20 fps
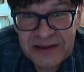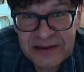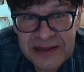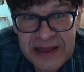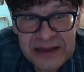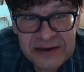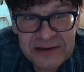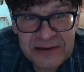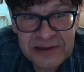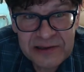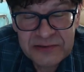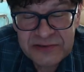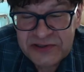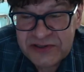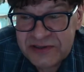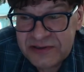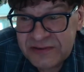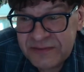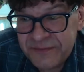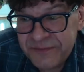a lot
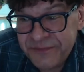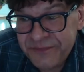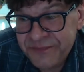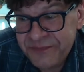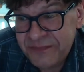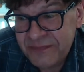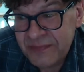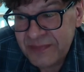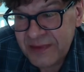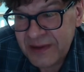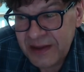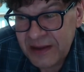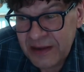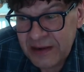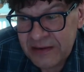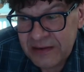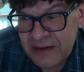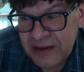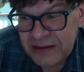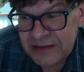closer.
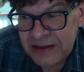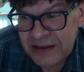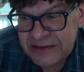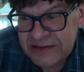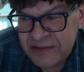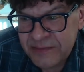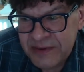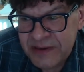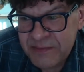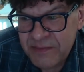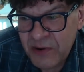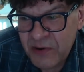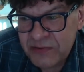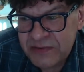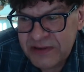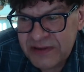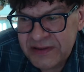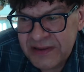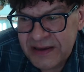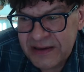Uh, I'd like to meet
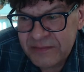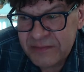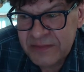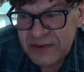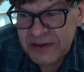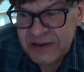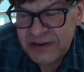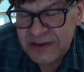both of them.